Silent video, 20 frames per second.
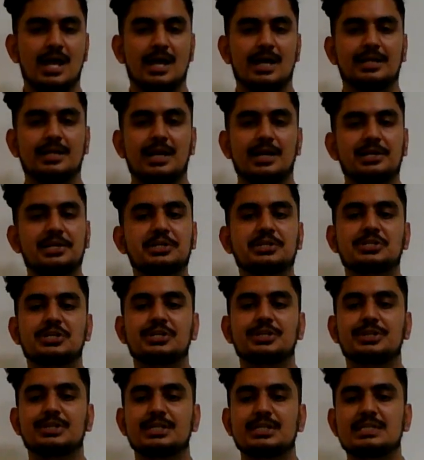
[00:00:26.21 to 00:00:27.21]
In
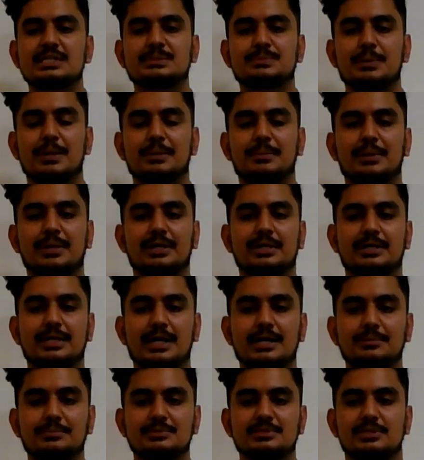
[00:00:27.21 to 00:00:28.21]
addition, these paper
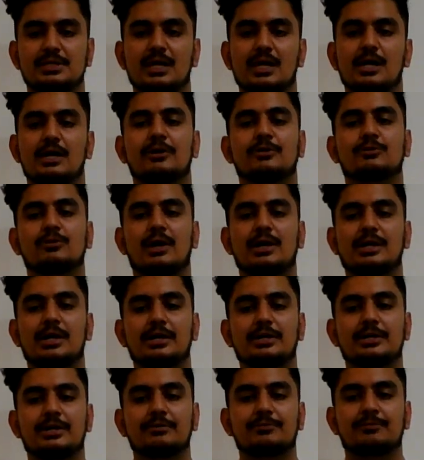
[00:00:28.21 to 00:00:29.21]
attempts to
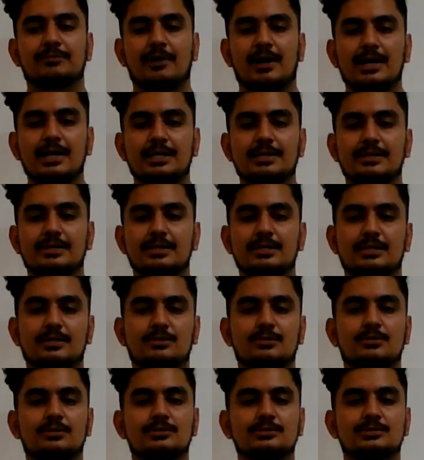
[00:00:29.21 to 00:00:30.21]
identify the
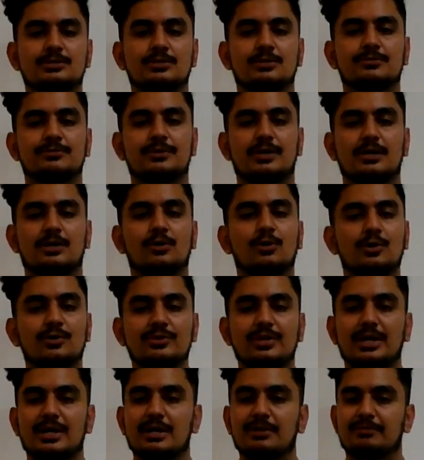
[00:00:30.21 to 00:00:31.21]

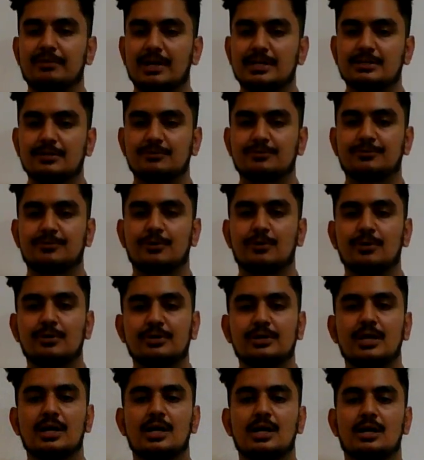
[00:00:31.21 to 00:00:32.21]
cause and effect of
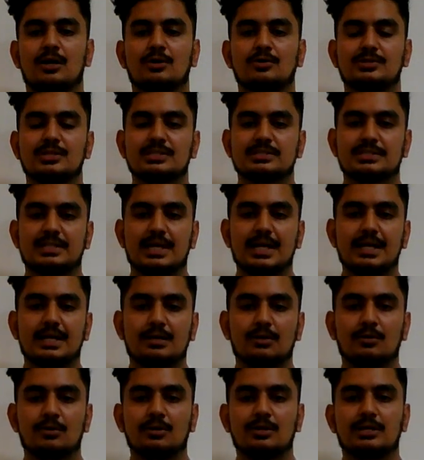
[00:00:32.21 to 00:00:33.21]
fraud on the
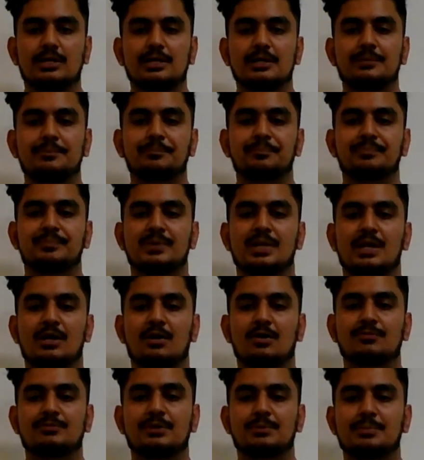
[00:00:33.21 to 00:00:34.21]
stakeholder
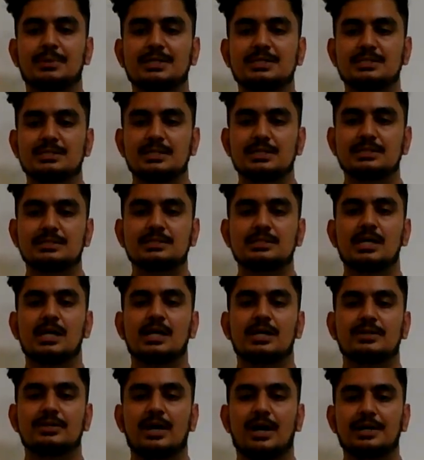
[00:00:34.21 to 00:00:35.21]
of the business,
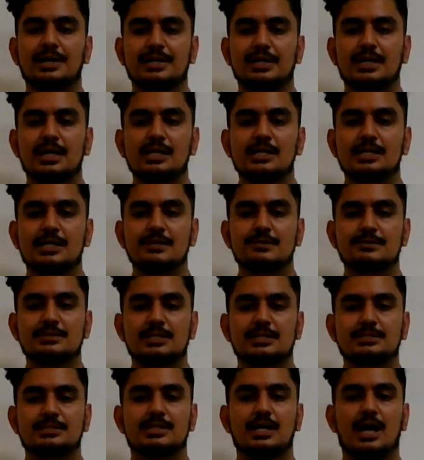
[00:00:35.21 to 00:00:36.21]
the article
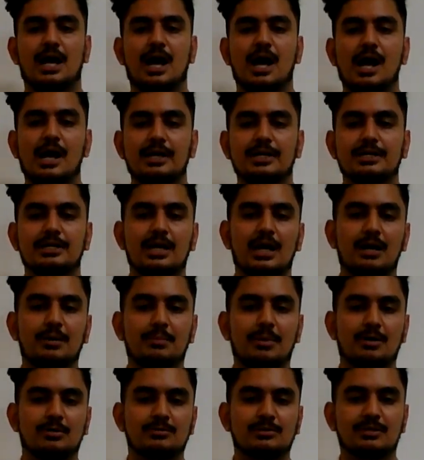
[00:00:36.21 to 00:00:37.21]
gives us the idea
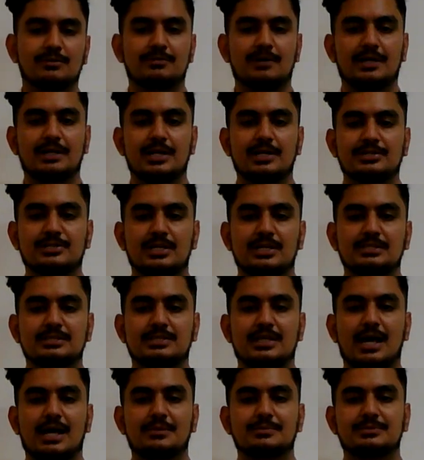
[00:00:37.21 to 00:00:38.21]
about the financial
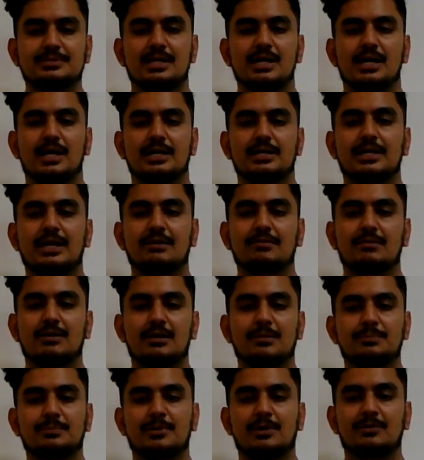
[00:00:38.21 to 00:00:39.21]
scams
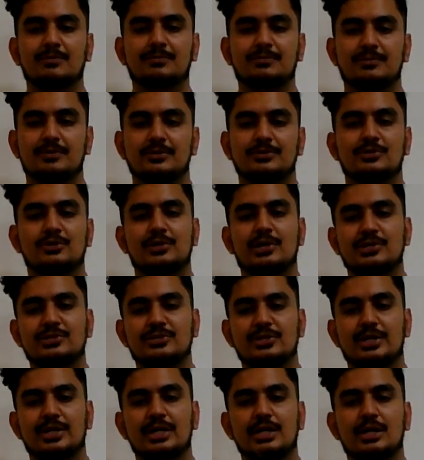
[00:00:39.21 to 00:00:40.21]
developed of
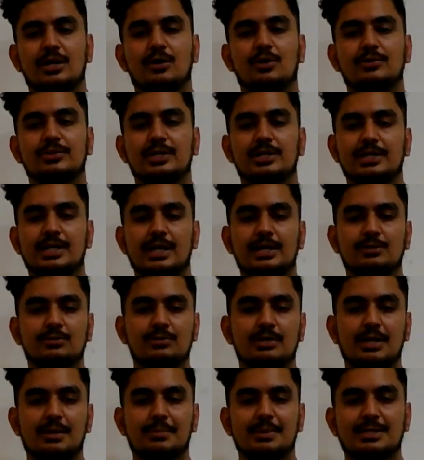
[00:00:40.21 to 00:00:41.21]
judiciary on the
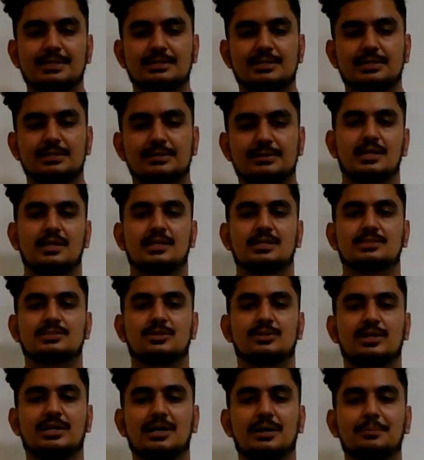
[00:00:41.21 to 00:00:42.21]
day-to-day basis.
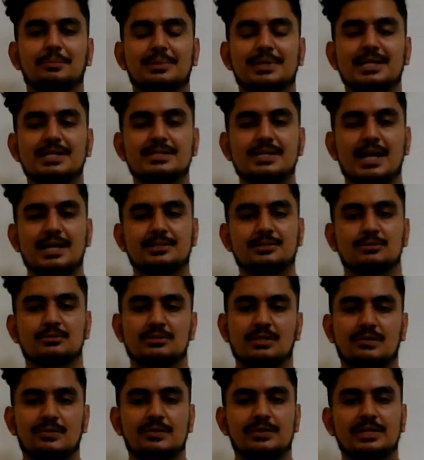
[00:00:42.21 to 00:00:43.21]
So the Companies Act
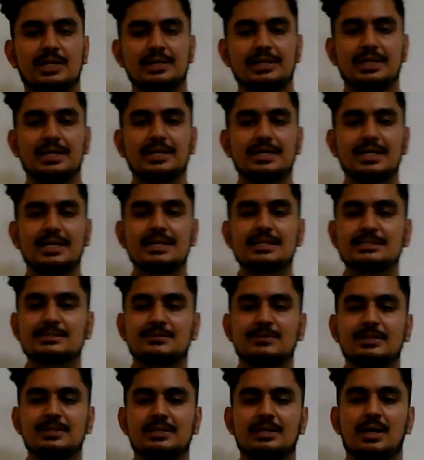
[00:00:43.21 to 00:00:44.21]
2013
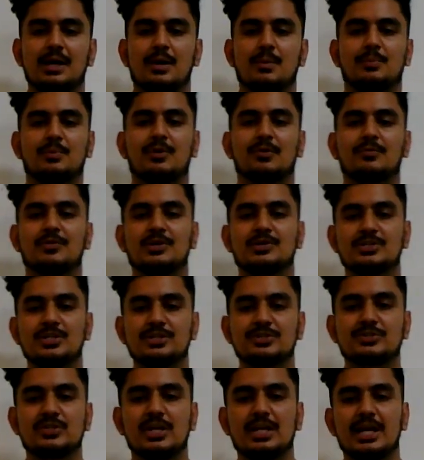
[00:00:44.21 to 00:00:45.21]
deals with
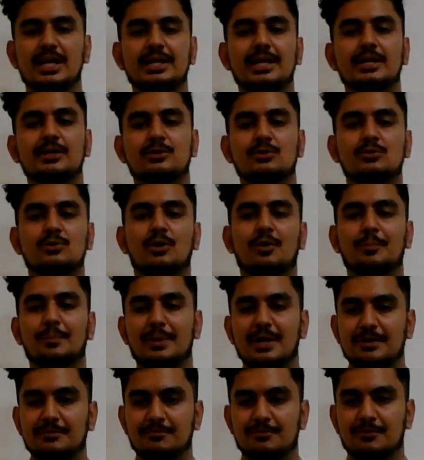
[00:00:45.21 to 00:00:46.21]
provisions relating to
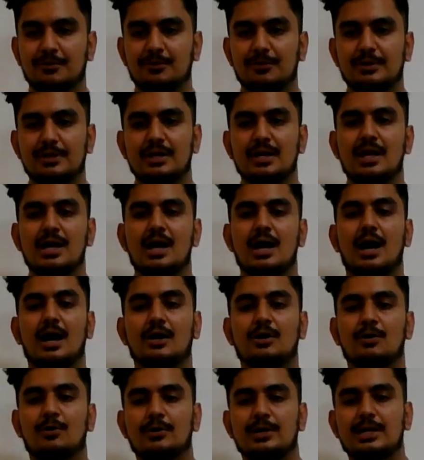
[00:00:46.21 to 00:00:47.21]
corporate fraud.
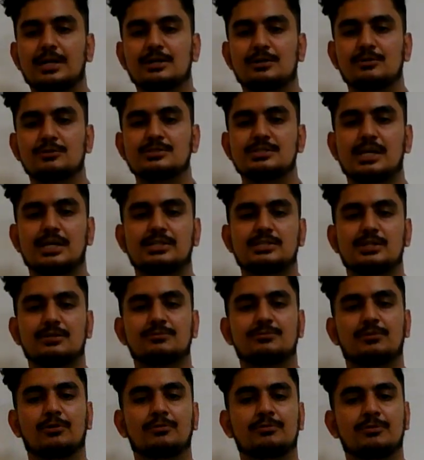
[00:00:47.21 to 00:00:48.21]
According to
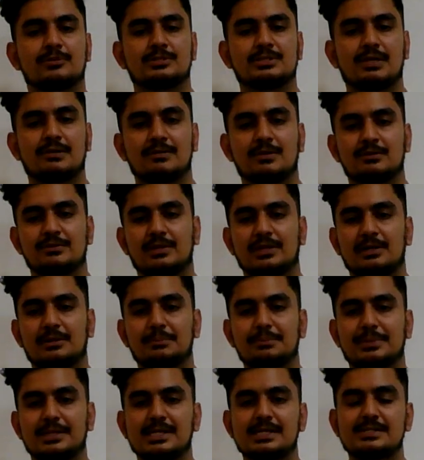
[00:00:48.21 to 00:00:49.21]
Section 447 of the
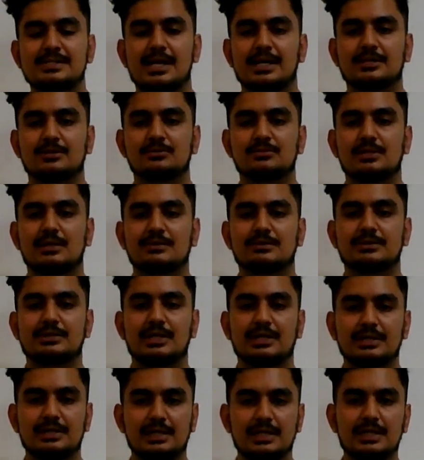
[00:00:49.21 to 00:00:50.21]
Companies Act
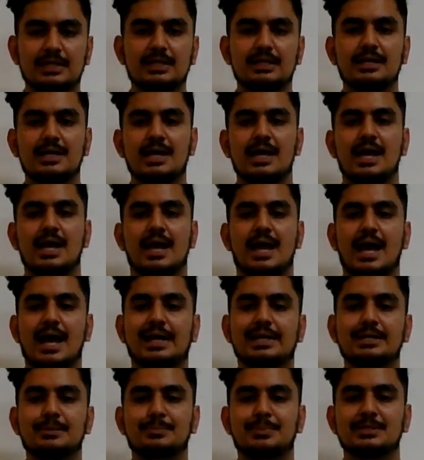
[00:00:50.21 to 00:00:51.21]
2013,
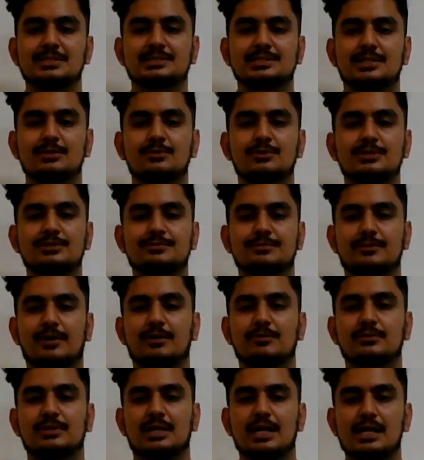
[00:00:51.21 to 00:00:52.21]
any person who is
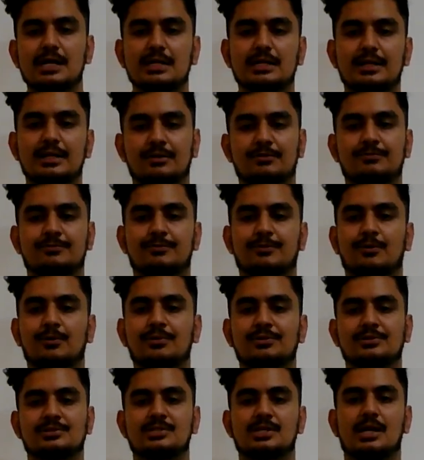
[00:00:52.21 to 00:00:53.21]
found guilty of
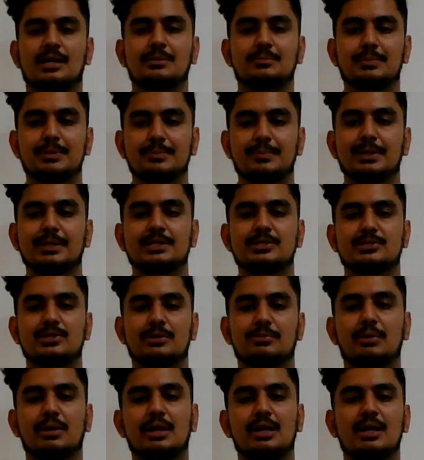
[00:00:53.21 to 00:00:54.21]
fraud shall be
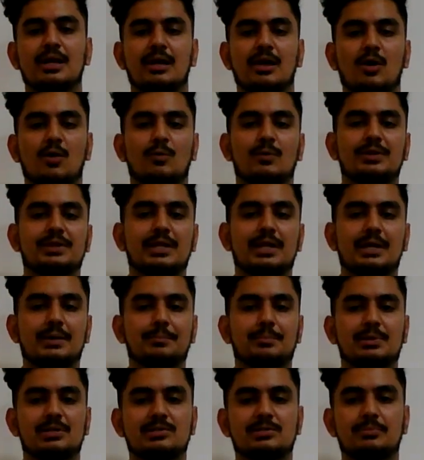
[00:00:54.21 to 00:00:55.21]
punishable with
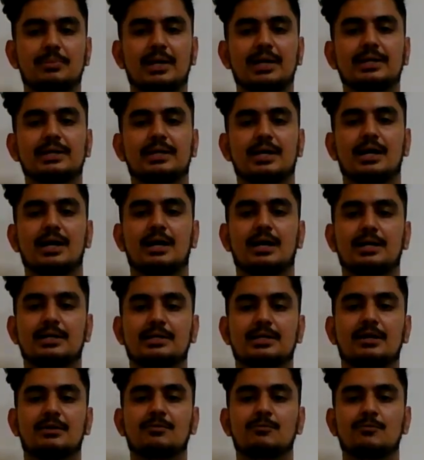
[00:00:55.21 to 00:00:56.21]
imprisonment, a
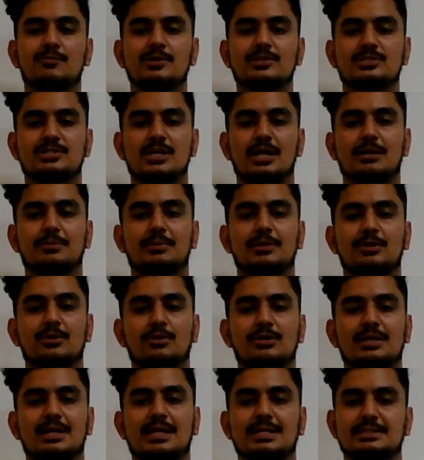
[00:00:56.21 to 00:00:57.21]
term which shall be
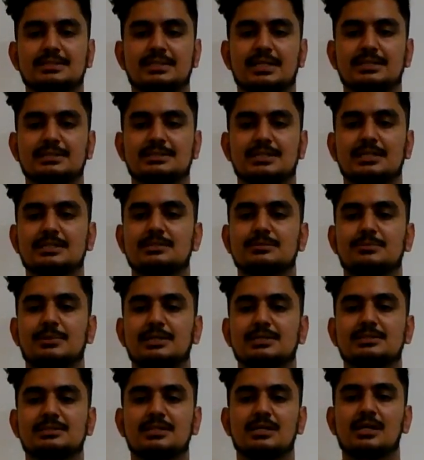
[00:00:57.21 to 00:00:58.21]
not less than 6
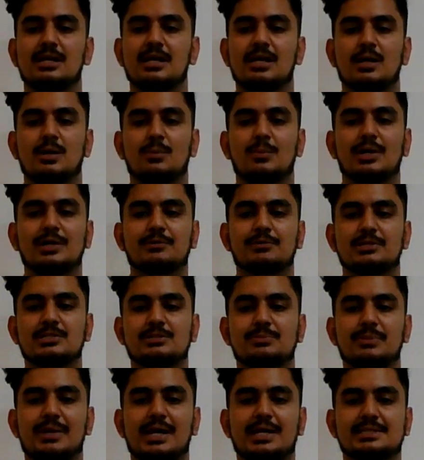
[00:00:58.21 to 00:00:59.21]
months, but
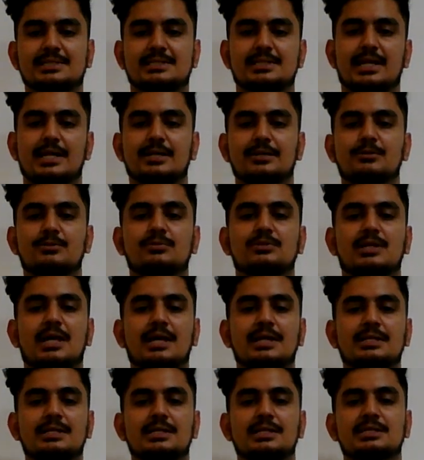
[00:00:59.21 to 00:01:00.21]
which may extend to
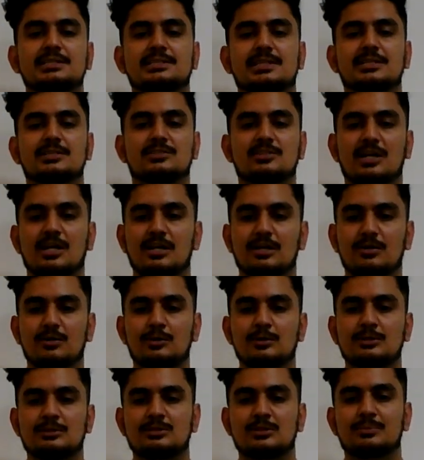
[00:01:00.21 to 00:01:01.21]
10 years, and shall
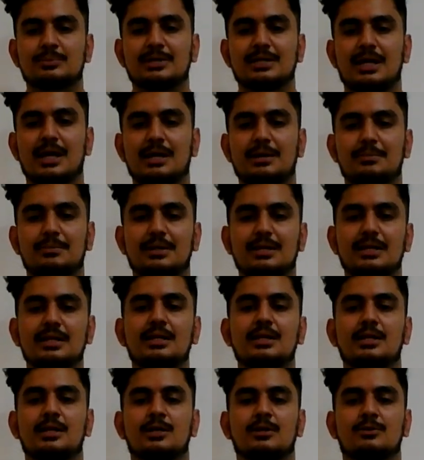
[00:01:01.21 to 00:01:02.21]
also be liable
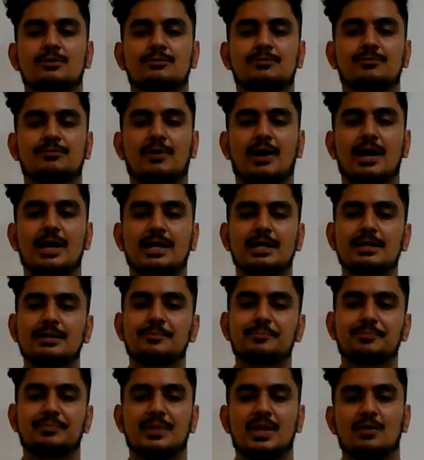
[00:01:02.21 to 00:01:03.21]
to fine
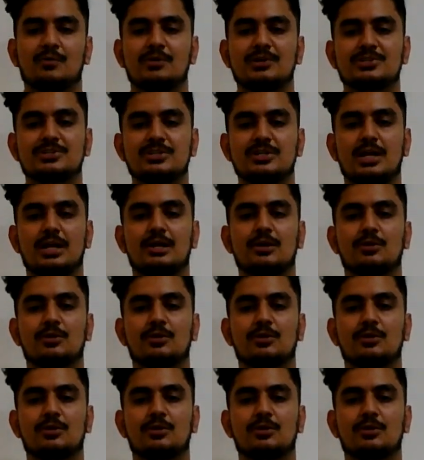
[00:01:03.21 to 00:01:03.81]
which shall